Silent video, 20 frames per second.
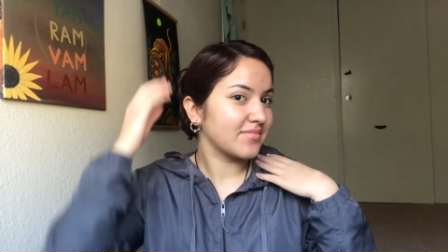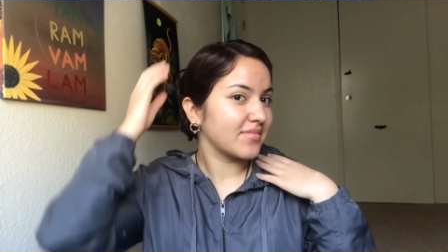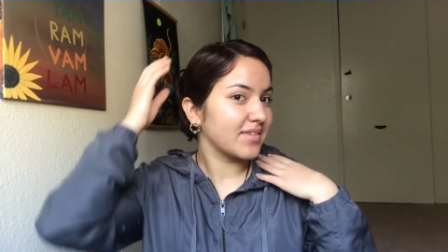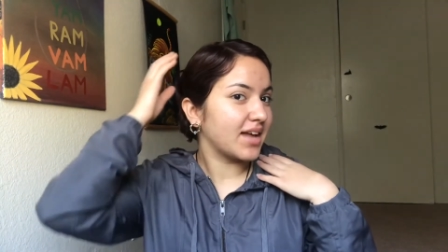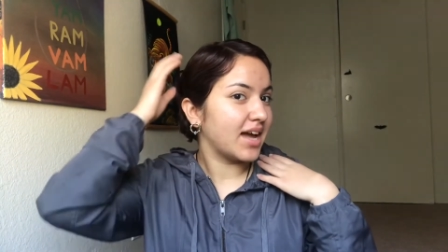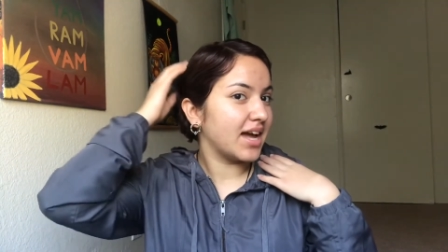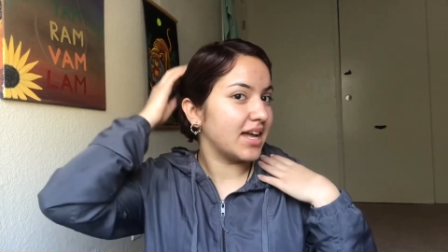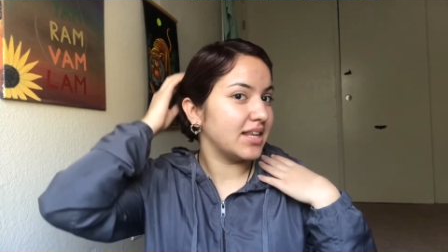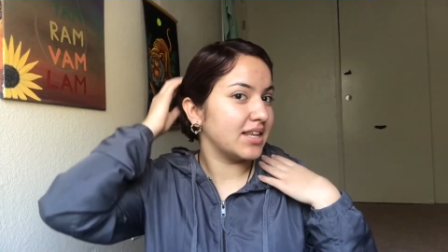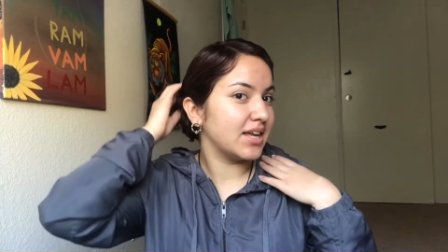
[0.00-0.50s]

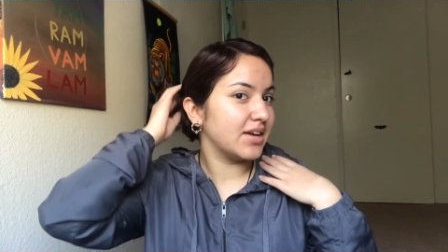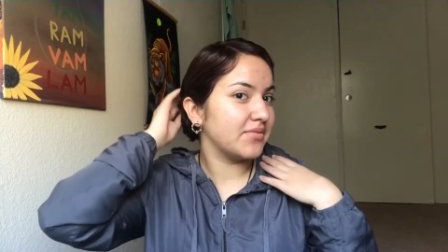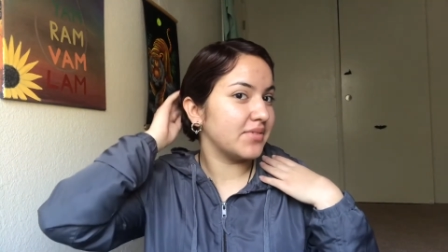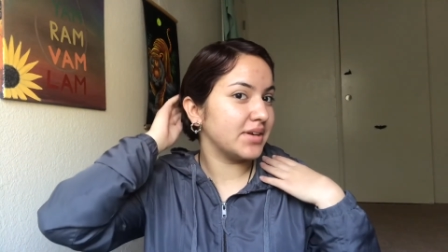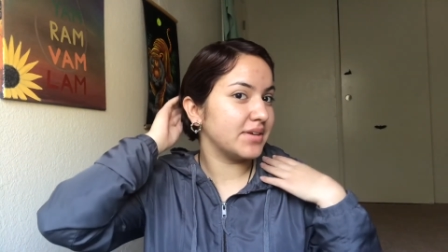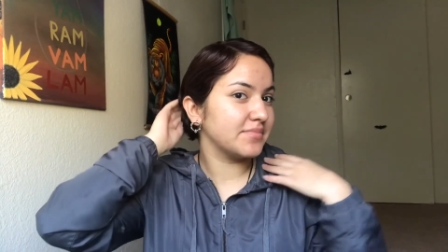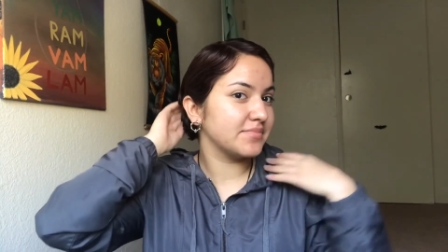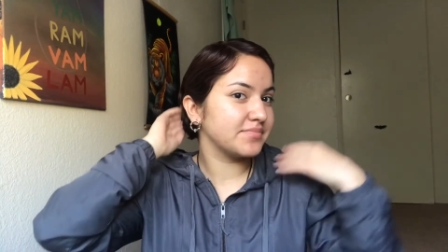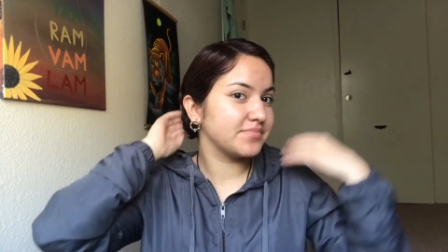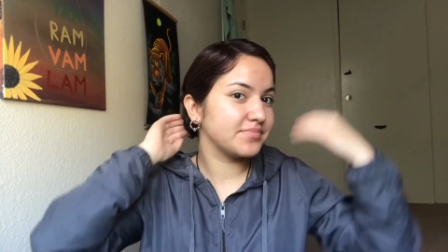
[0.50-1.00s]
I love
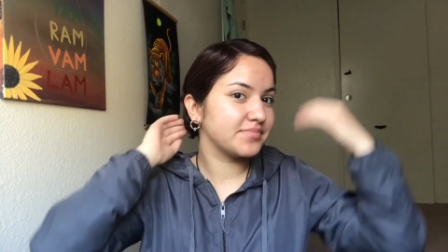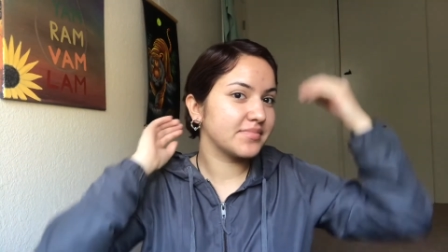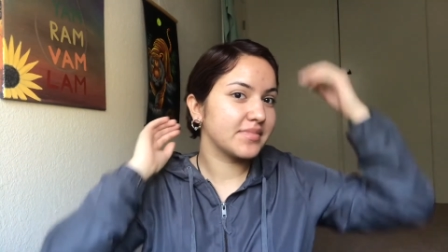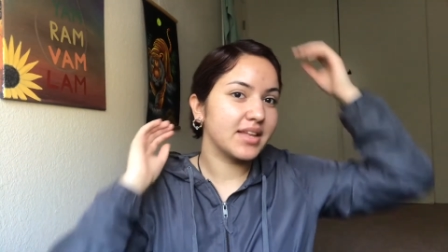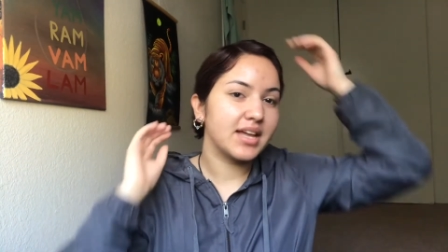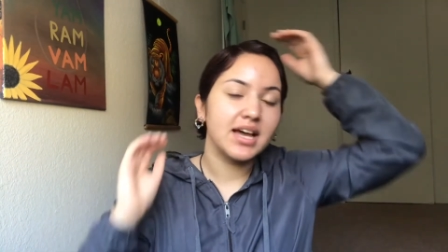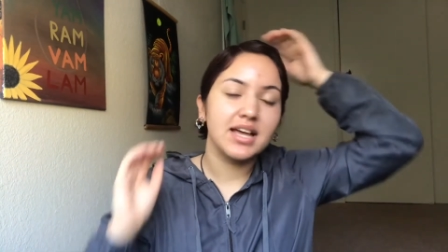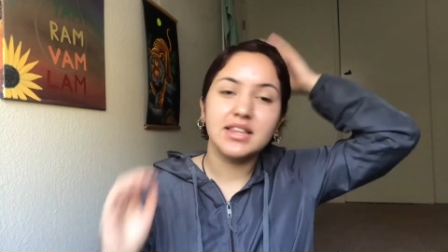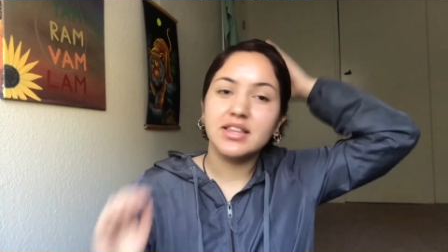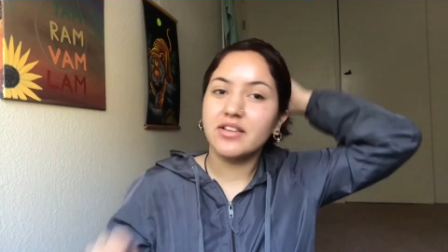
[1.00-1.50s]
it.
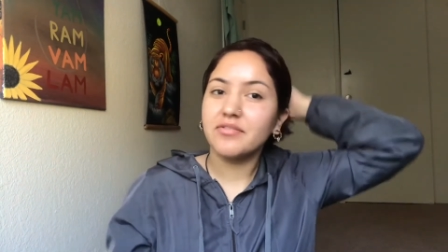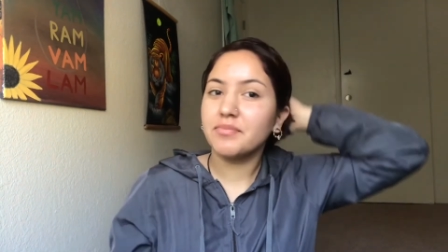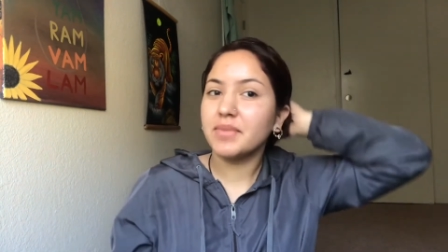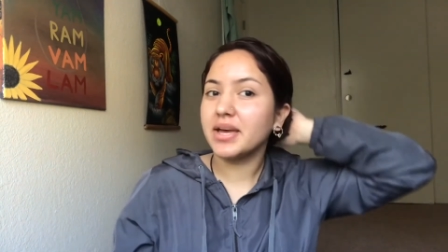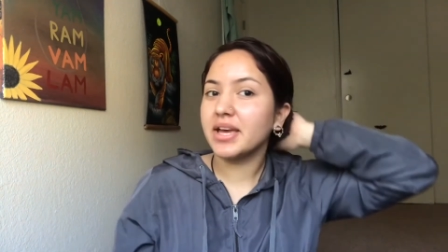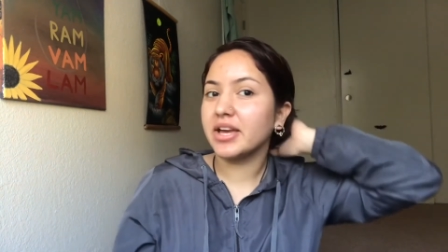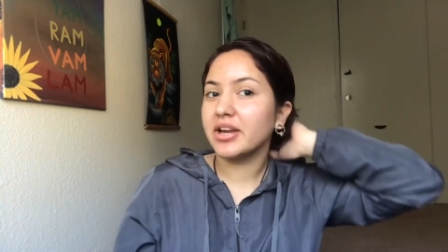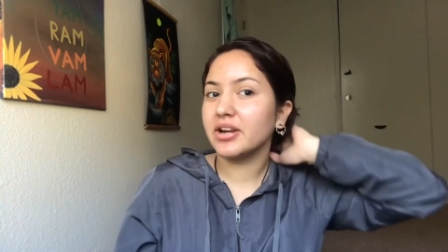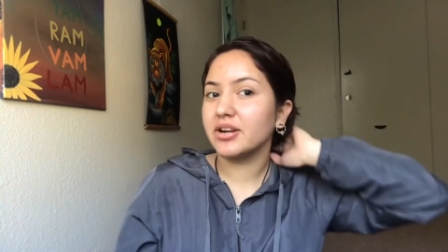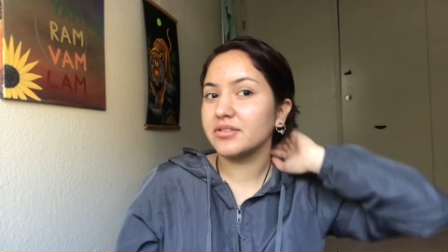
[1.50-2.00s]
I love my
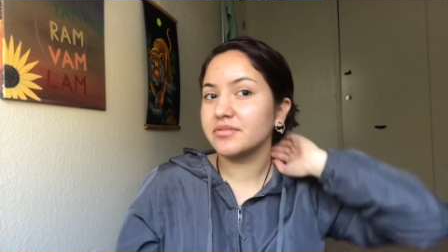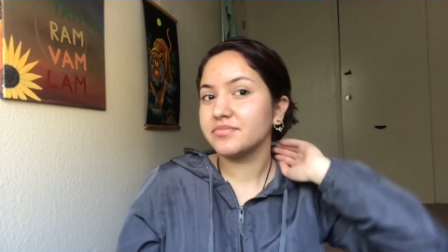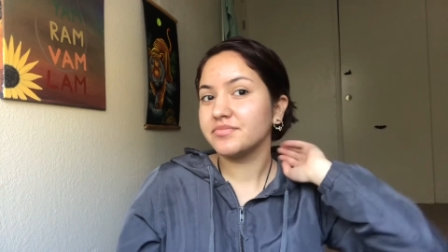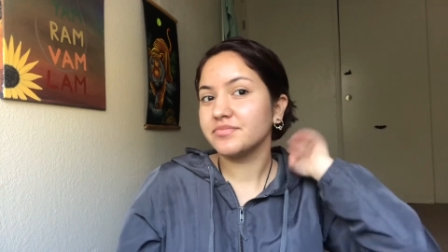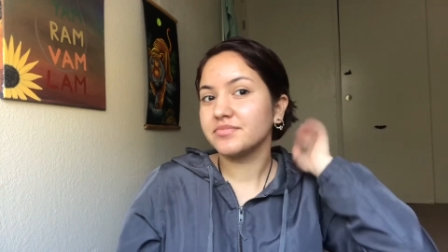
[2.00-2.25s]
hair.